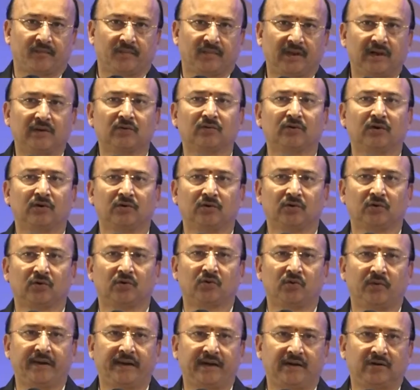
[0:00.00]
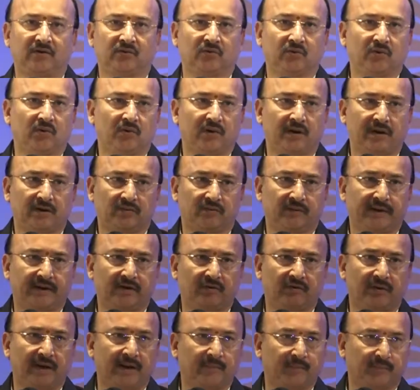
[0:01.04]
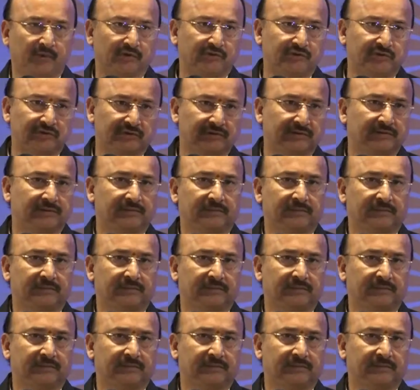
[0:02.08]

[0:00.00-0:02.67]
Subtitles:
They do not know where to go and where to approach.